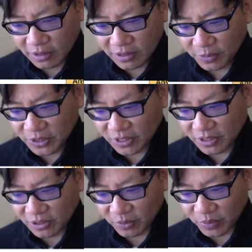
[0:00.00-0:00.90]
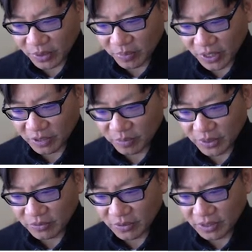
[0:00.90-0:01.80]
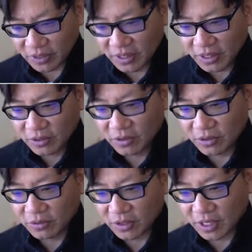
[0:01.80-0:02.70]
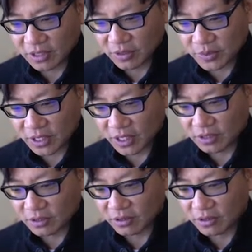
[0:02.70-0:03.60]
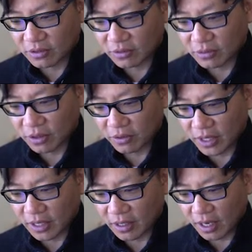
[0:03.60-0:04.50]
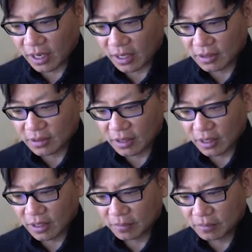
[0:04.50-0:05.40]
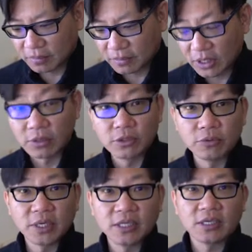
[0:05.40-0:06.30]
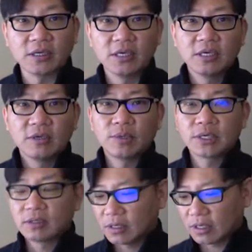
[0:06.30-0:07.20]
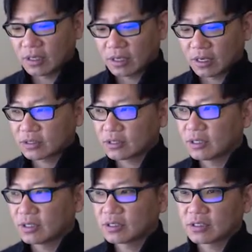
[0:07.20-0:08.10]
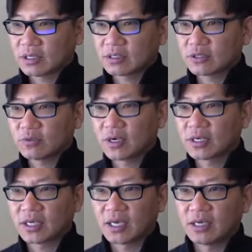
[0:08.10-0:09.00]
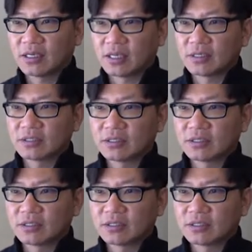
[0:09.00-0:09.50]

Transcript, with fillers: Someone says it's a bread maker, but really you can do the custom setting to go ahead and you know, do anything. But honestly, unless you want a cake that